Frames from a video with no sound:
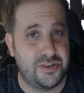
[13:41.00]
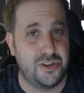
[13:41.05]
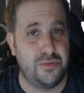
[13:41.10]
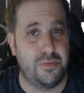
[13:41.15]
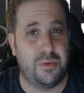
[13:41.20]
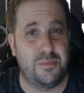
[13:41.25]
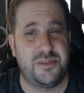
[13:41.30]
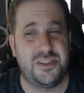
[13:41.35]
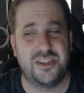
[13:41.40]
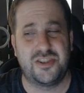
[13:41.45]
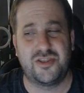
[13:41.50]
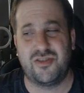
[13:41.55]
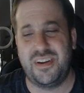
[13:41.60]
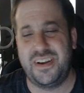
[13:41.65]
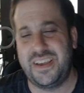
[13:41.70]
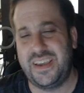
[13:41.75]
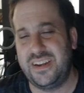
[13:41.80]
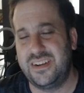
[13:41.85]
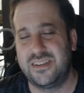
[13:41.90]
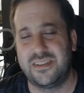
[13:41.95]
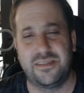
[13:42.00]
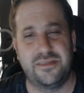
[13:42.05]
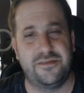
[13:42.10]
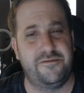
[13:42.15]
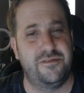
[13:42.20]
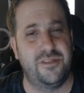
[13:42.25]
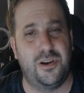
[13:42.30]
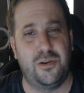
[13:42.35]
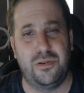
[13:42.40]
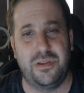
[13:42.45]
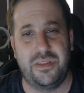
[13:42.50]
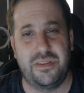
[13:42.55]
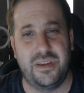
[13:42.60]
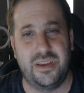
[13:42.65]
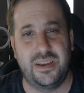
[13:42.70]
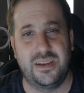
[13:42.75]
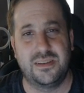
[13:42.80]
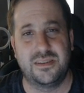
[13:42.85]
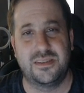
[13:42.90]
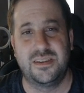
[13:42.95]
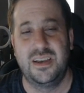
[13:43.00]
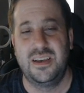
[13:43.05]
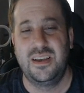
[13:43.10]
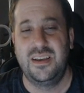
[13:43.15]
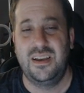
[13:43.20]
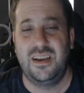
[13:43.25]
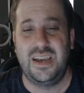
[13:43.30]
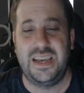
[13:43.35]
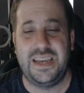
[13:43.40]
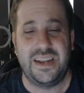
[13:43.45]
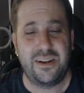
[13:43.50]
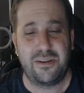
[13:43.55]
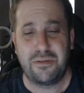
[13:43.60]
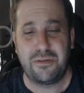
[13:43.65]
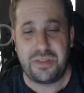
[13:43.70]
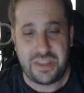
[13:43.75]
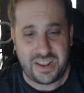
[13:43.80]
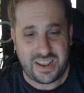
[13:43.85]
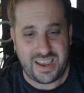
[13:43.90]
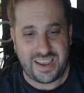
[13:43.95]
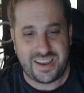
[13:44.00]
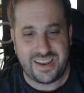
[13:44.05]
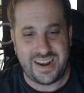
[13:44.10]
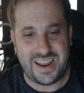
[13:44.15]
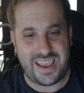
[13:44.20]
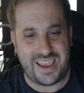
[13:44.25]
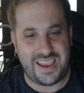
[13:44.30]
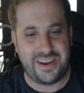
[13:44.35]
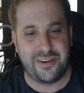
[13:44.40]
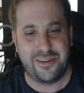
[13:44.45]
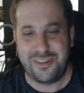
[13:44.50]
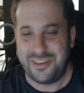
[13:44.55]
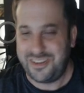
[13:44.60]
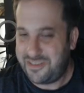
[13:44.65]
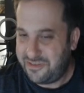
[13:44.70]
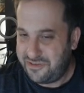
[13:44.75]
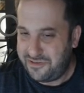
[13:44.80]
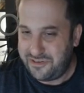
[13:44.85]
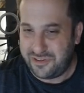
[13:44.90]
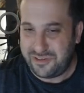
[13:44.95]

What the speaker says: I'm just trying to get into the flow of things, and I don't think I can handle a full